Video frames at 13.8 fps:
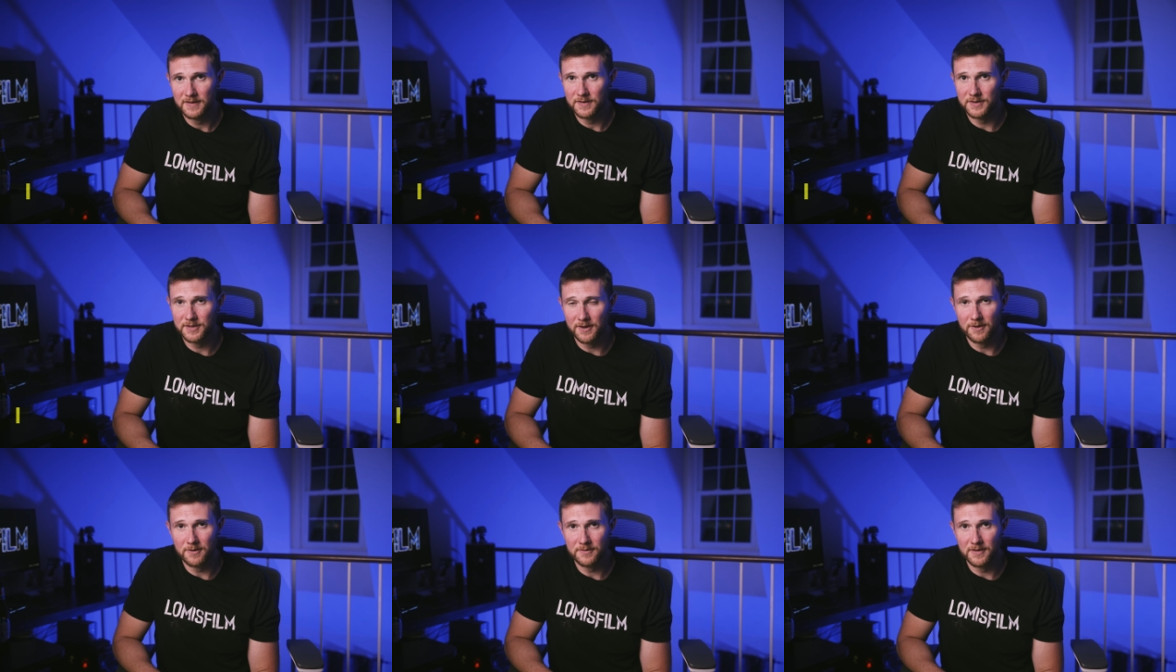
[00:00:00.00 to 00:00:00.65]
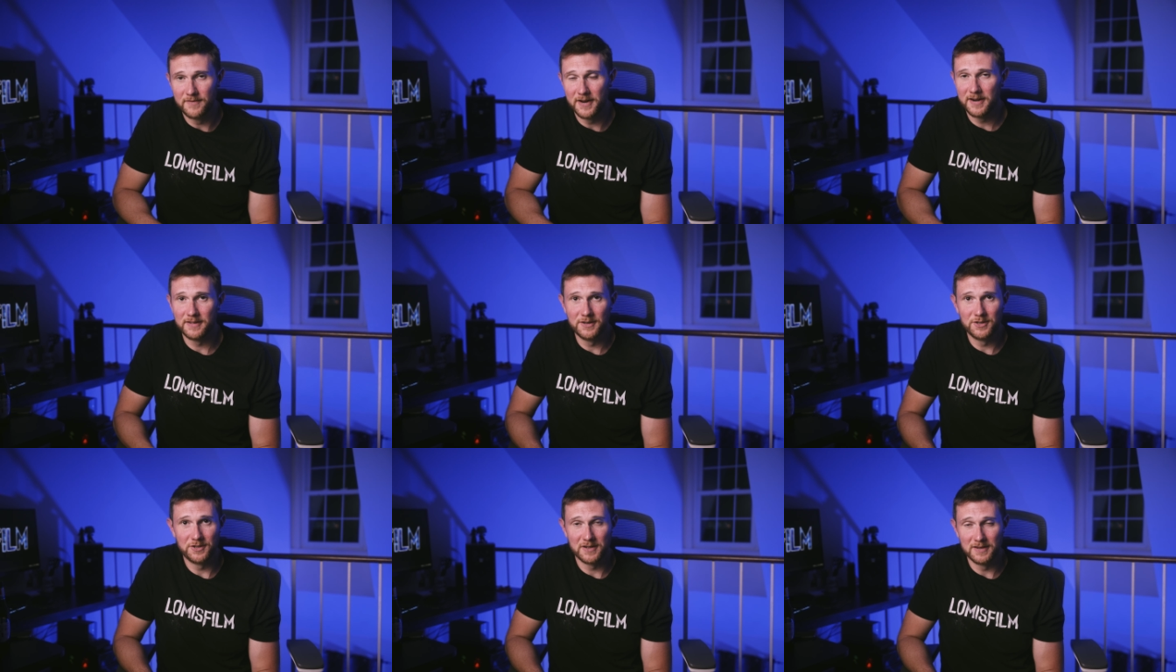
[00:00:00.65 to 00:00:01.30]
So the very
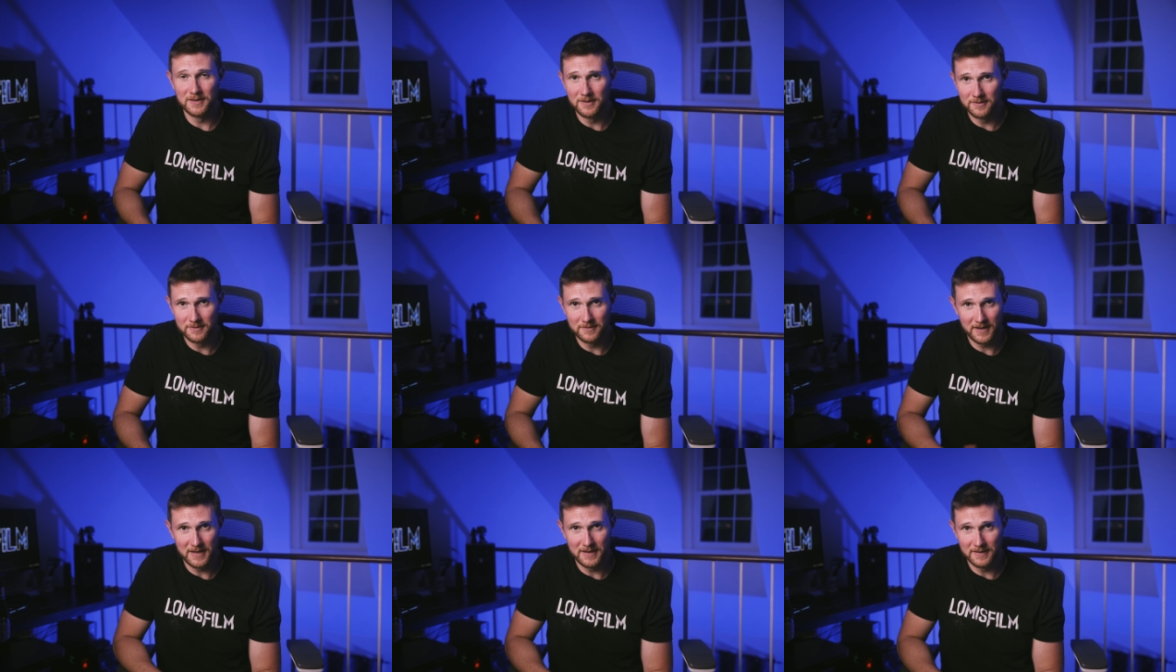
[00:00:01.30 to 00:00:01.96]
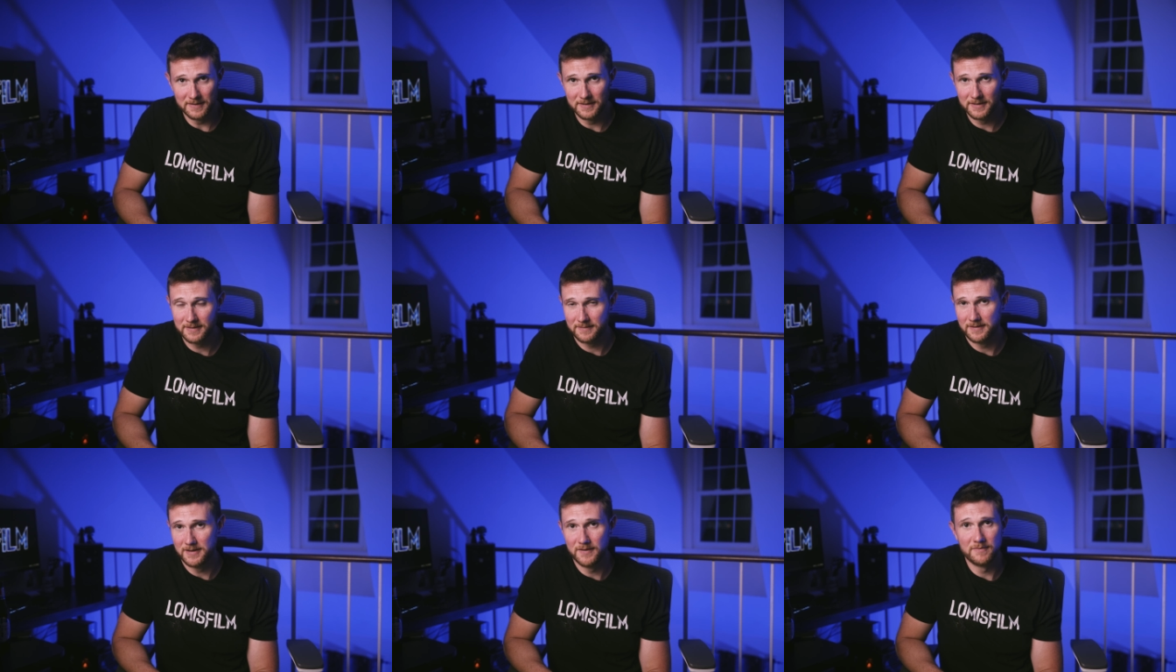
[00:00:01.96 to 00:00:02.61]
least you can do is
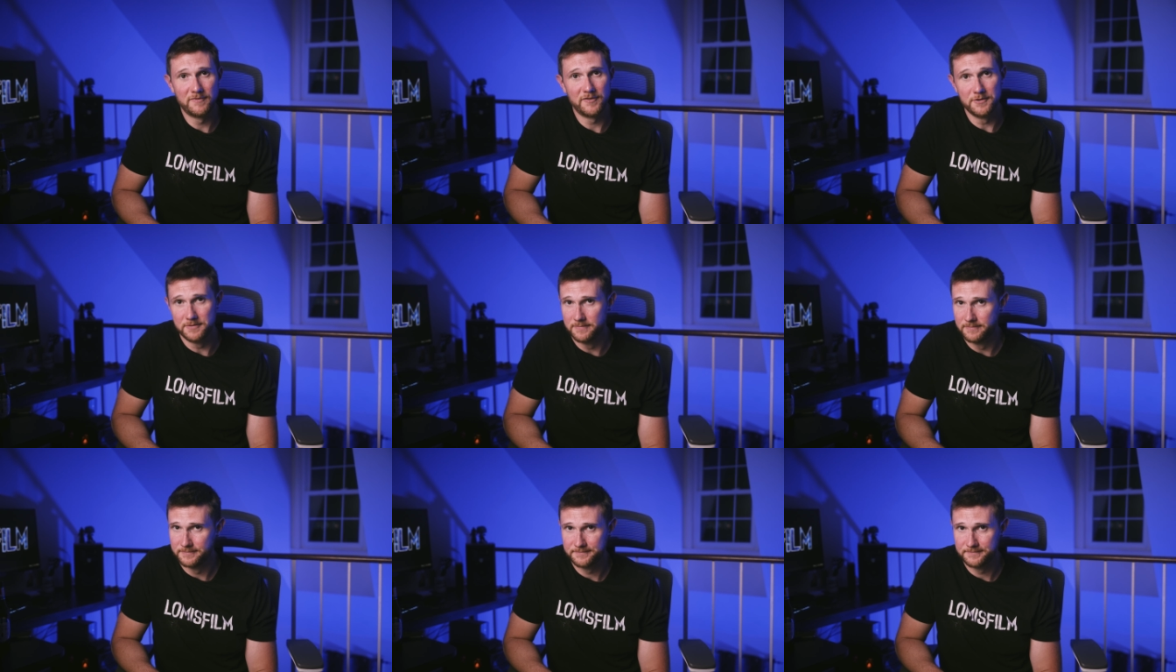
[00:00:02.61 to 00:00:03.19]
give them food.